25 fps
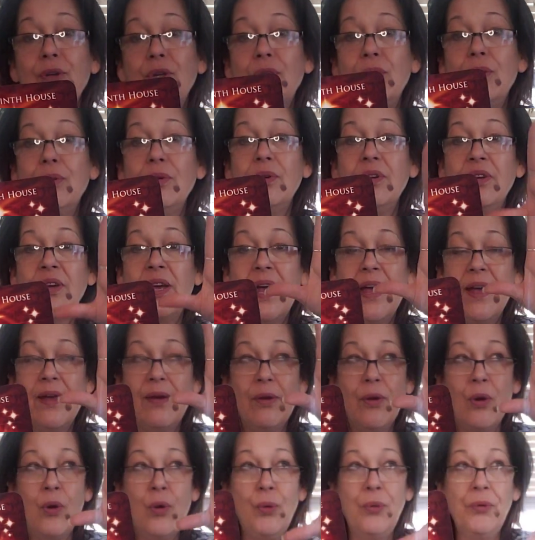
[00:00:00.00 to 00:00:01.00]
you to have,
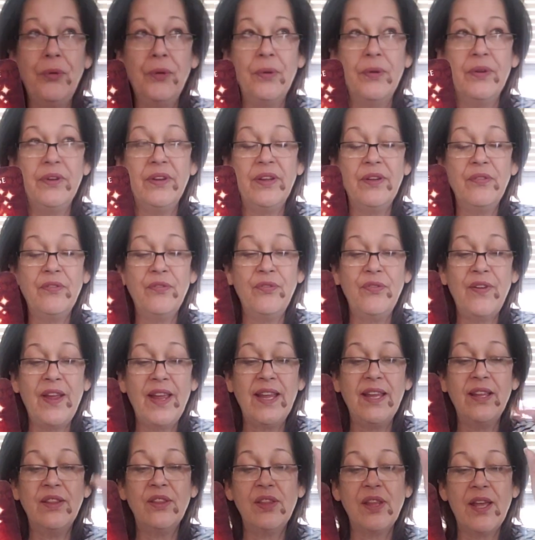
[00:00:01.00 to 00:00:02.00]
hold on to
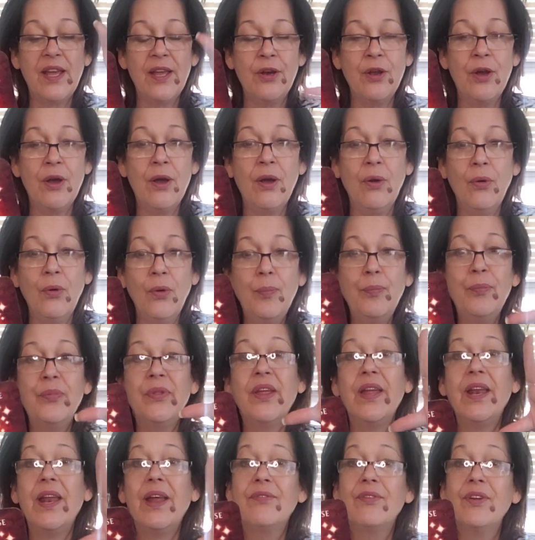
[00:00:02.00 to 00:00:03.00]
faith and hope
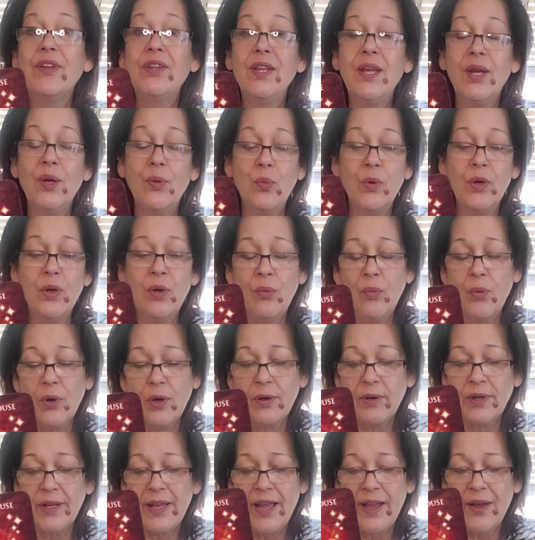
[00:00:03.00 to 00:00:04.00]
that everything will
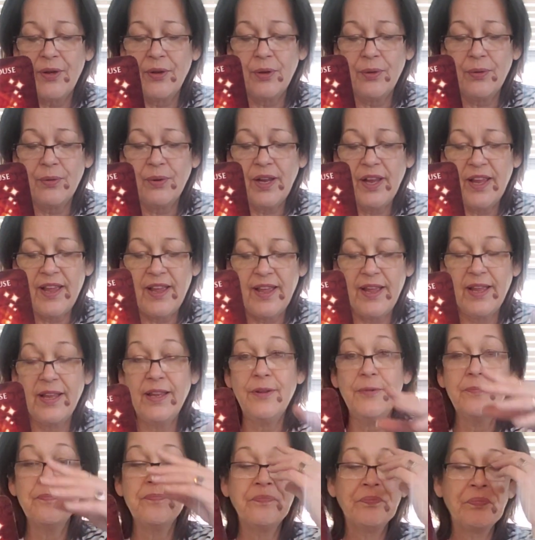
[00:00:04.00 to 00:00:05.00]
work out
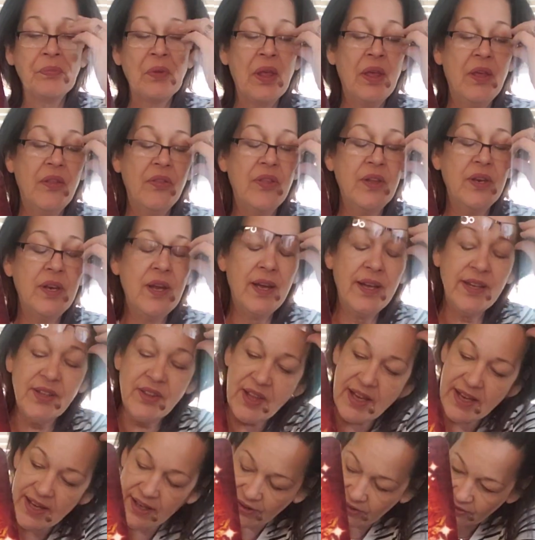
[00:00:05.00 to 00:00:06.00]
okay. The ninth
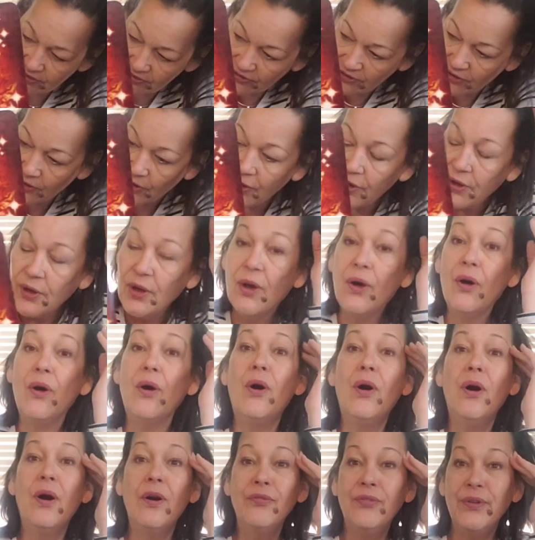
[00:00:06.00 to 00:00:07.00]
house
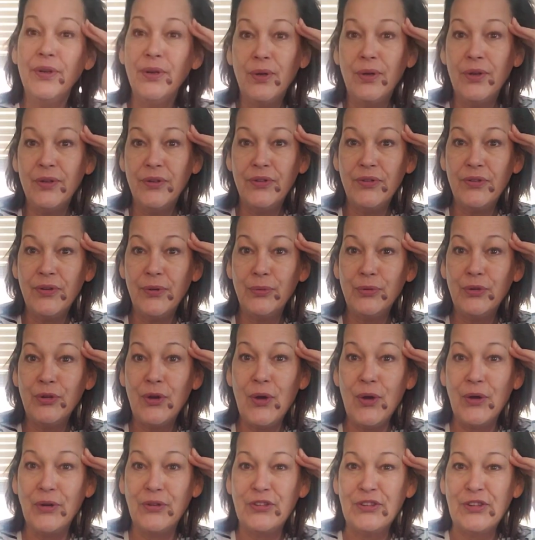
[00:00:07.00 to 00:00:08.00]
often also
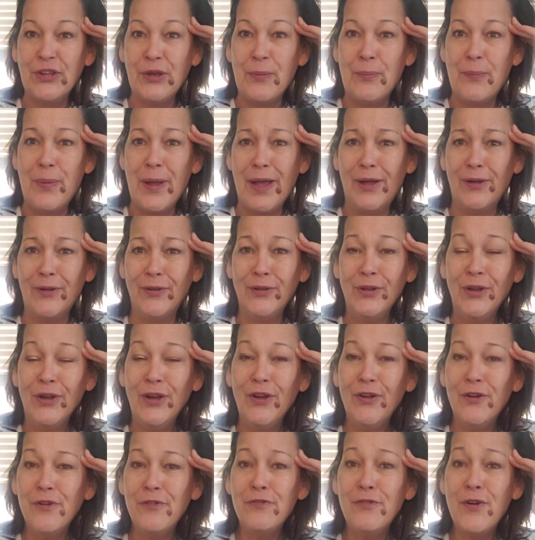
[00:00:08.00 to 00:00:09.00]
talks about
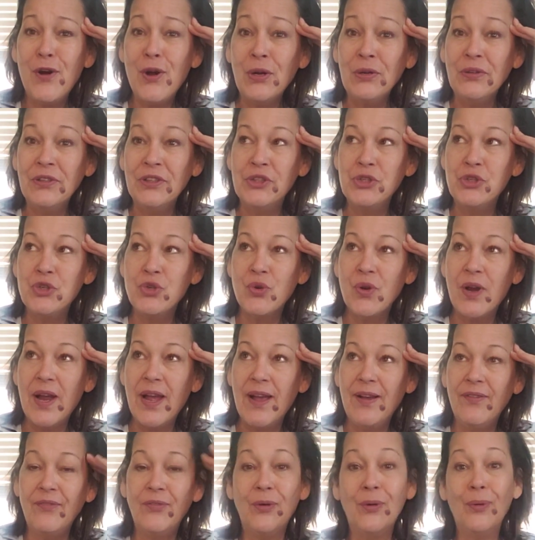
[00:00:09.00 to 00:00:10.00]
foreign
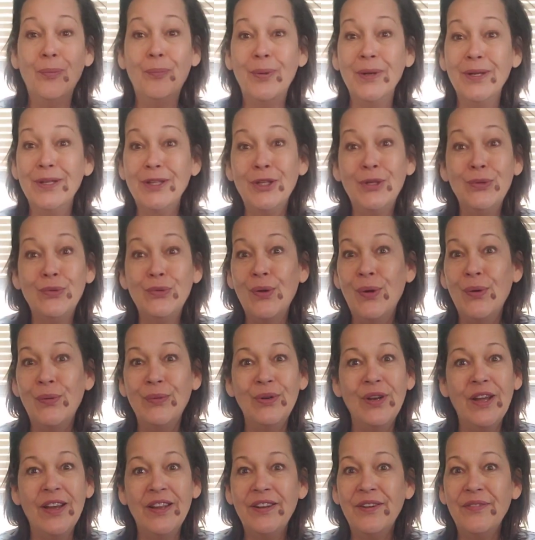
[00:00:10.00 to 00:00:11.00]
travel, but you know,
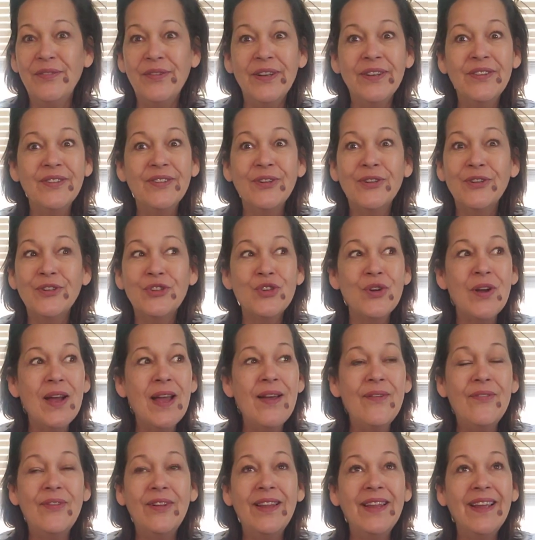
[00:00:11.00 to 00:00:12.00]
none of us are
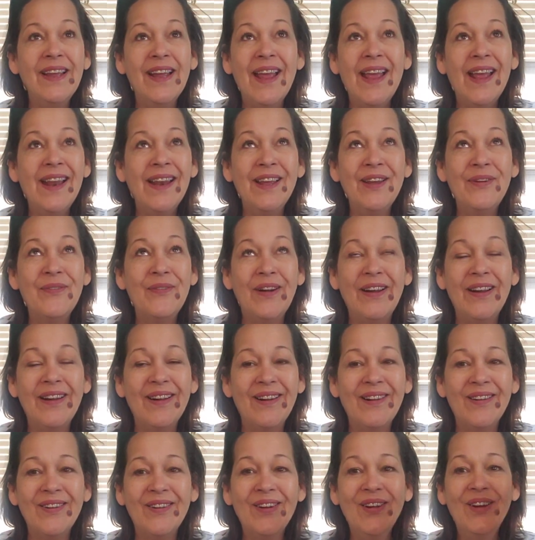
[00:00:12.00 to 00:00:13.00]
traveling
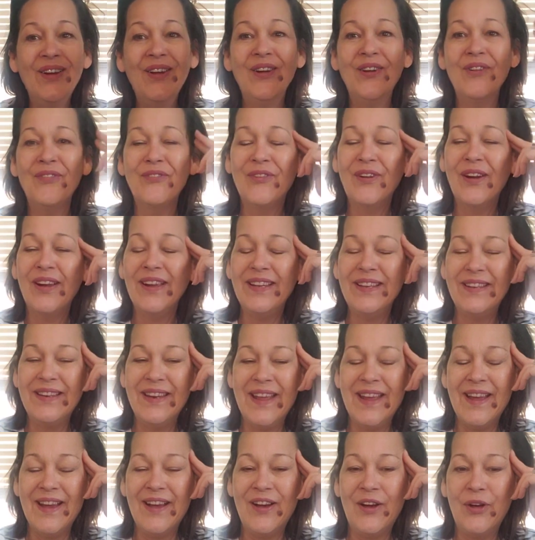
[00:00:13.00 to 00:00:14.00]
anywhere right
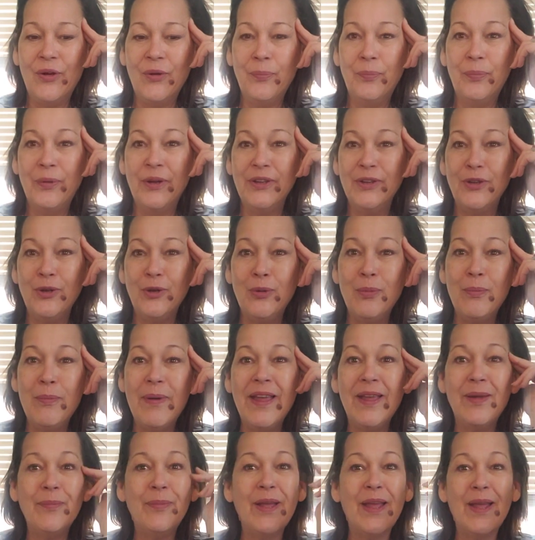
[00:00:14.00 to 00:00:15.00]
now, but you
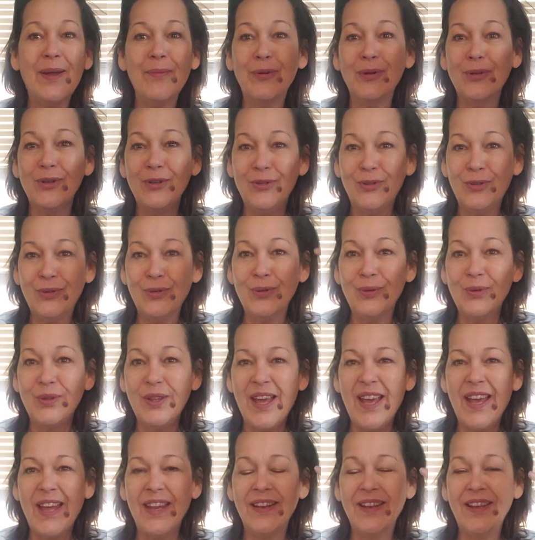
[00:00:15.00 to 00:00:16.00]
may be able to do
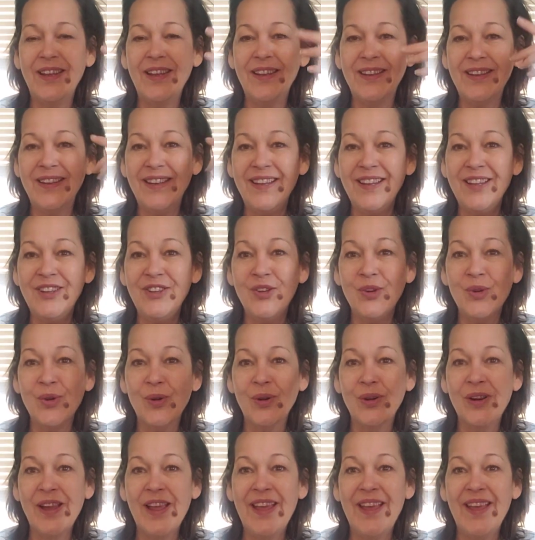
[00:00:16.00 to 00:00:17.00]
that in
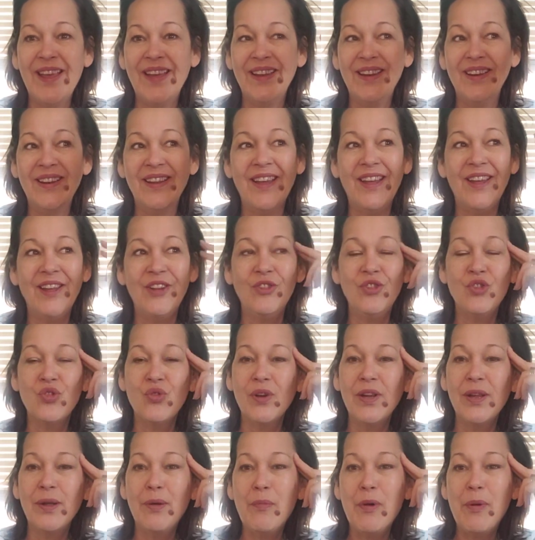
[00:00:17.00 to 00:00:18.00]
your head and
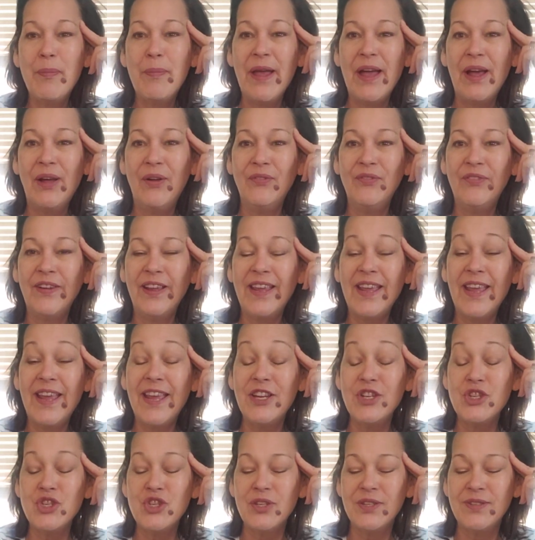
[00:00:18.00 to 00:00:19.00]
dream about
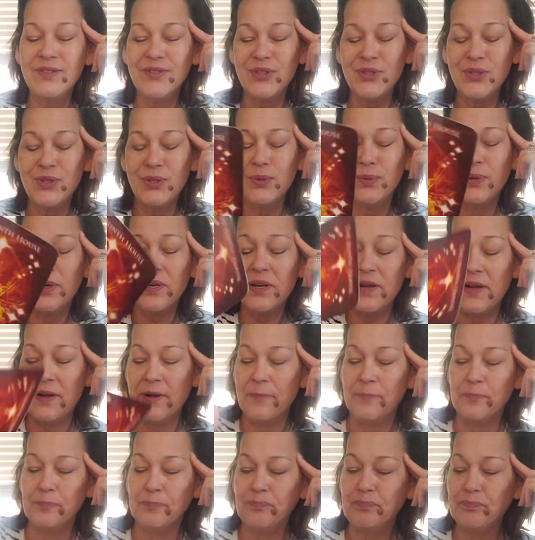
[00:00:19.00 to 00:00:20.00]
vacations to
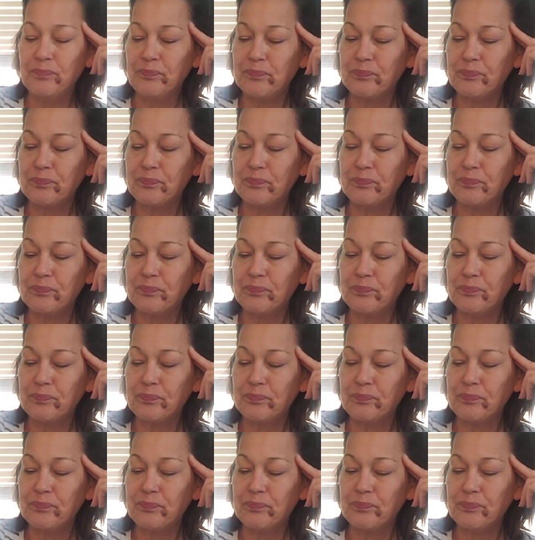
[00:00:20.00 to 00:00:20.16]
come.